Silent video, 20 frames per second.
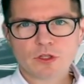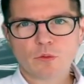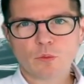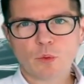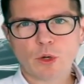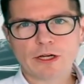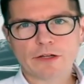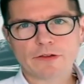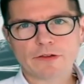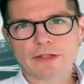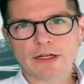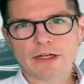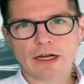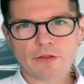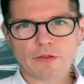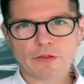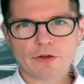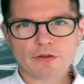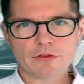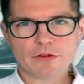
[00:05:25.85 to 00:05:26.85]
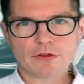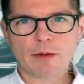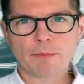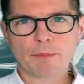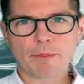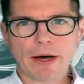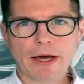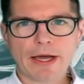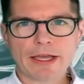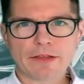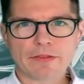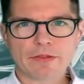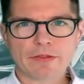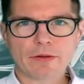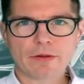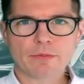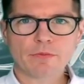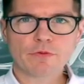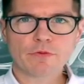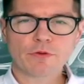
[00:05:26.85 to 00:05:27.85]
whilst others are buying
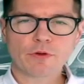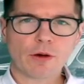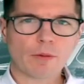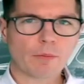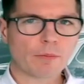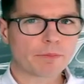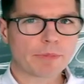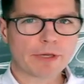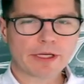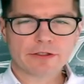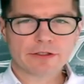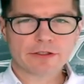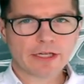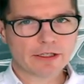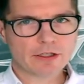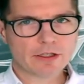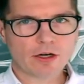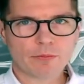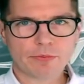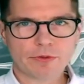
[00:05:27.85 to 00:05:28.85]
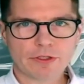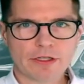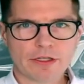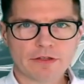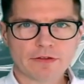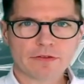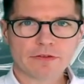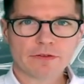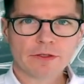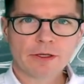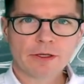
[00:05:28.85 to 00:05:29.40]
them from big tech companies.